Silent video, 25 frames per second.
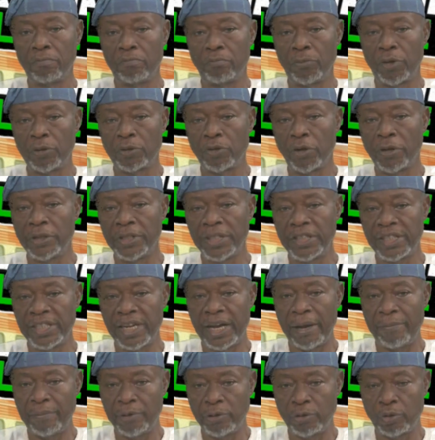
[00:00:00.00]
But on this
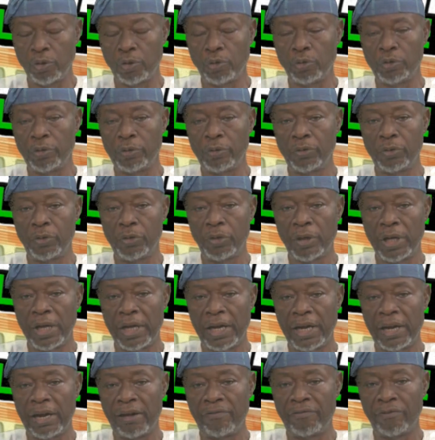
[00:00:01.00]
episode,
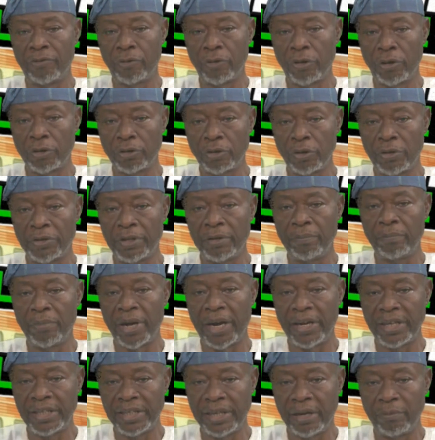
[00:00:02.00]
our focus on the
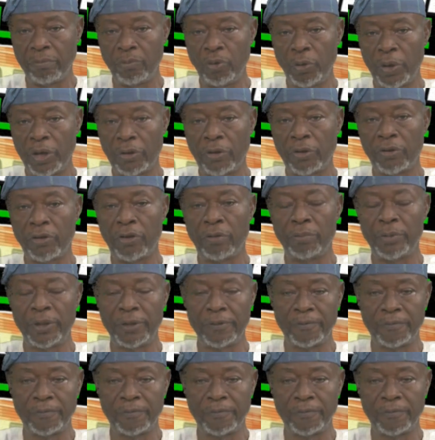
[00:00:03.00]
marine and blue economy.